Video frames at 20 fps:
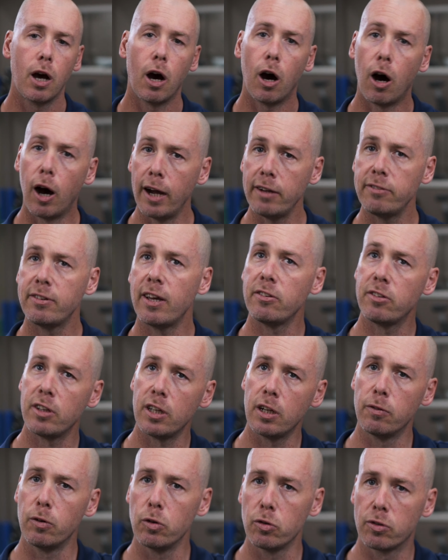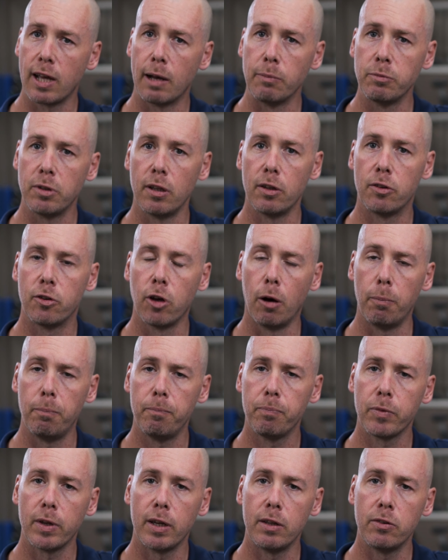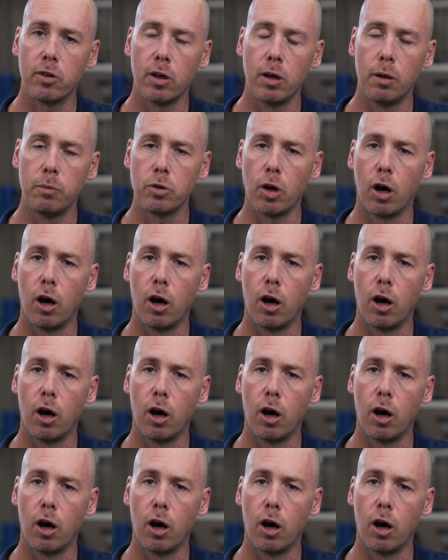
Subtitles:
high intensity intervals comes at the top in terms